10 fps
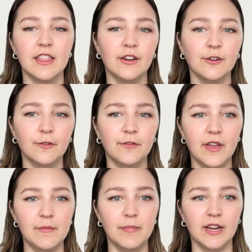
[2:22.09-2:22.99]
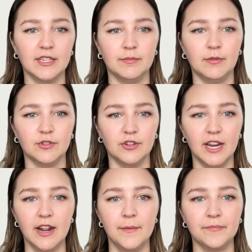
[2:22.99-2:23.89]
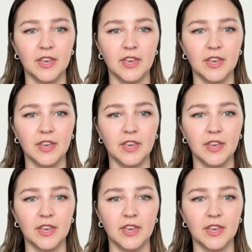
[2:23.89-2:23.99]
that are fed by exposure data